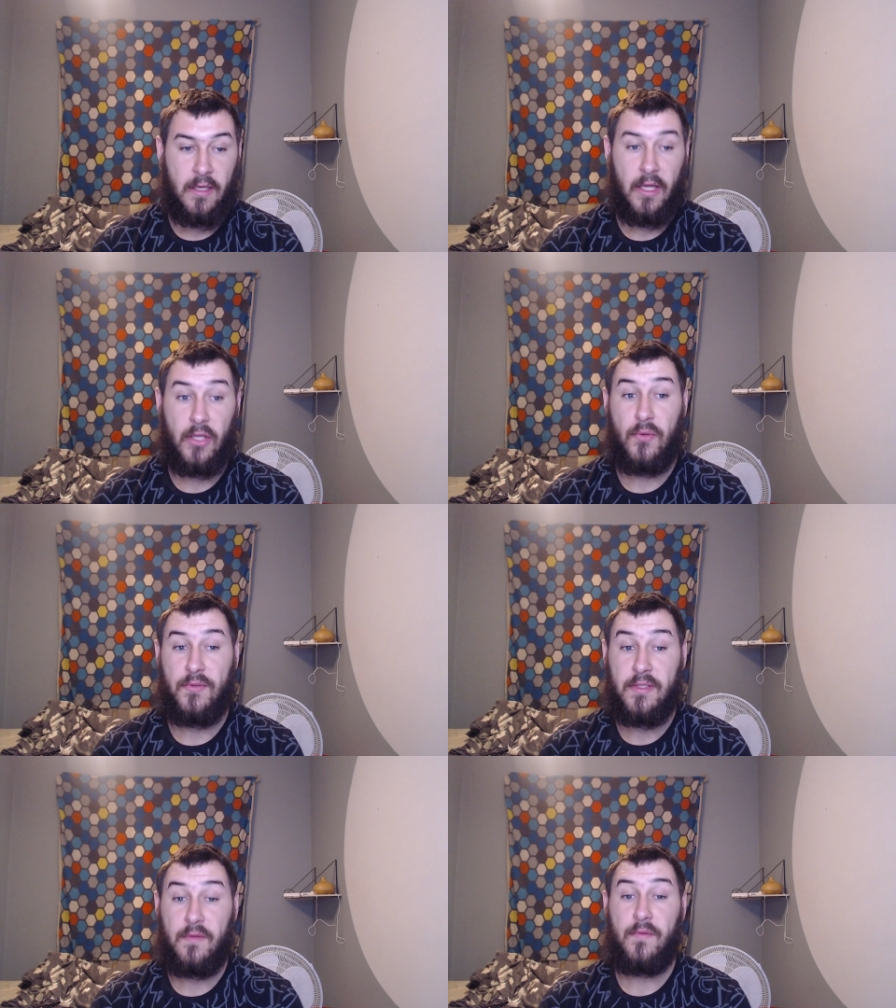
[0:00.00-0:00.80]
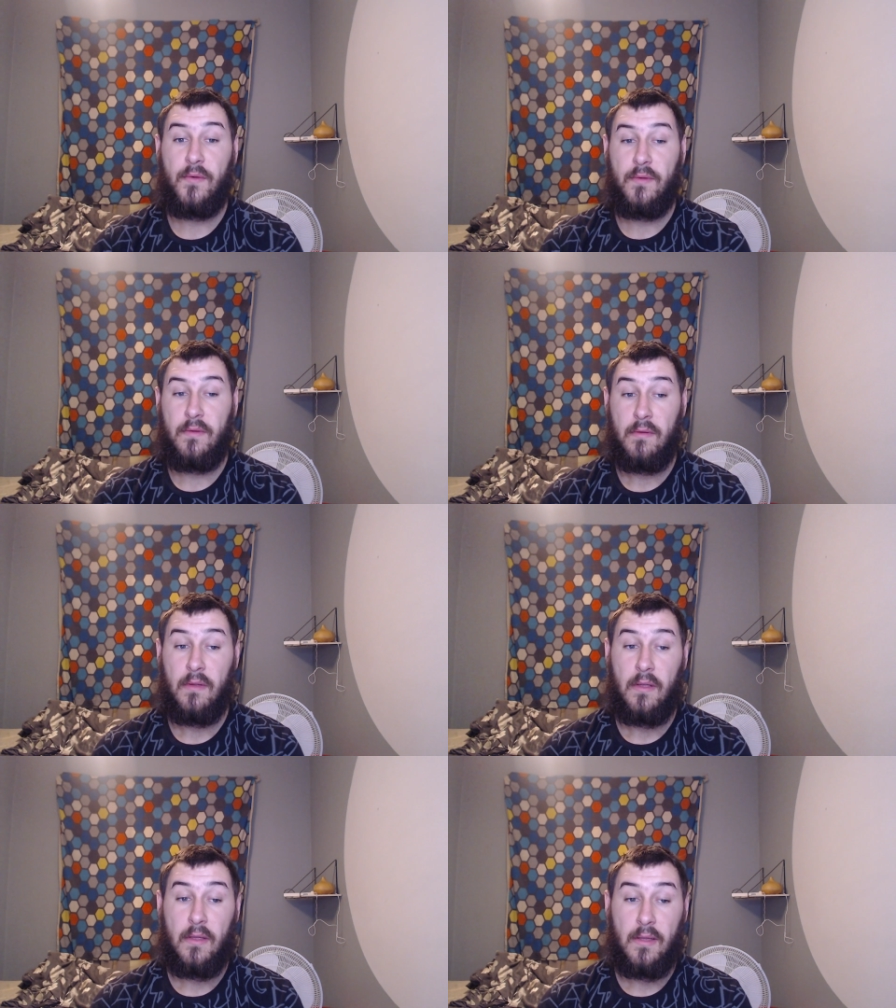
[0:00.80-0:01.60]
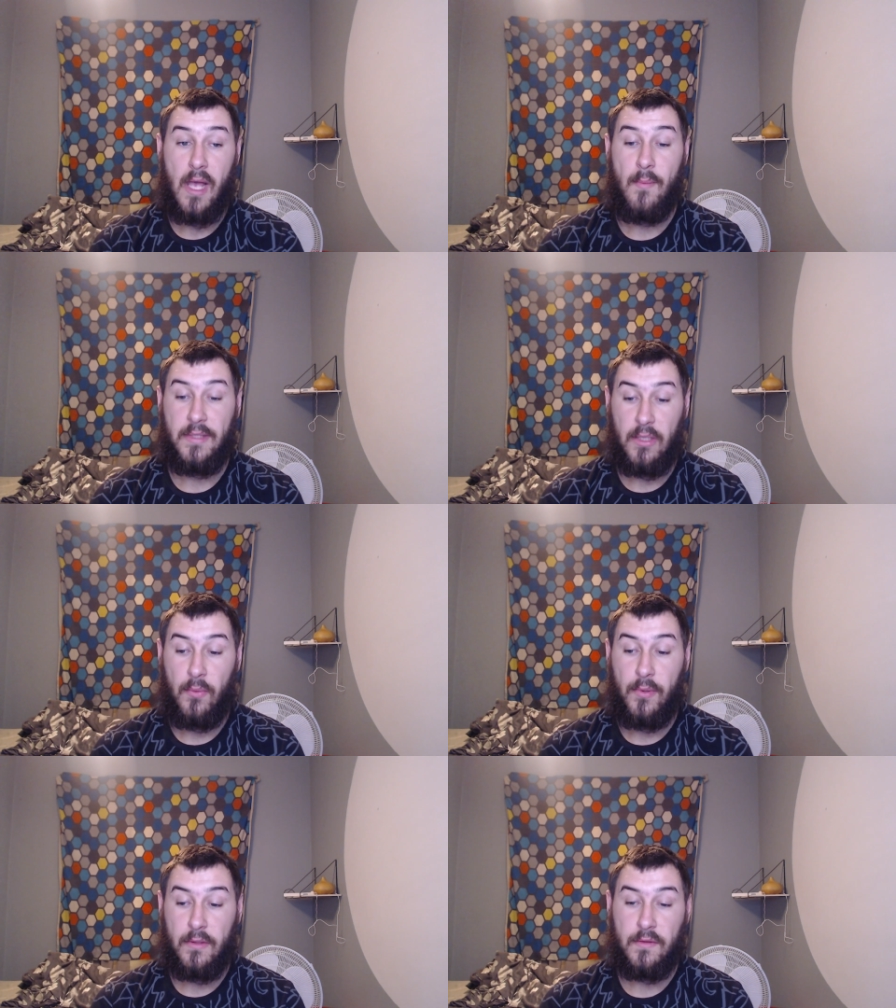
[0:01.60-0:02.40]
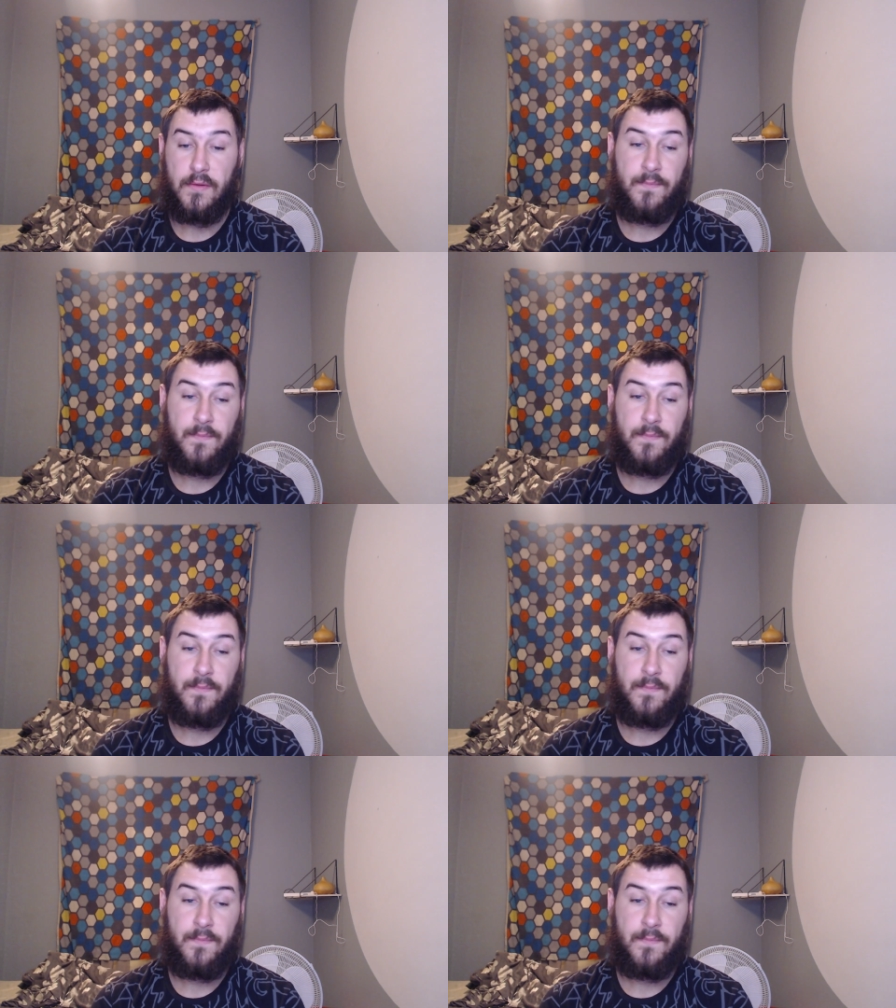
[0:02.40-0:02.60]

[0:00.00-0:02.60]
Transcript: including seafood, lamb and dairy products.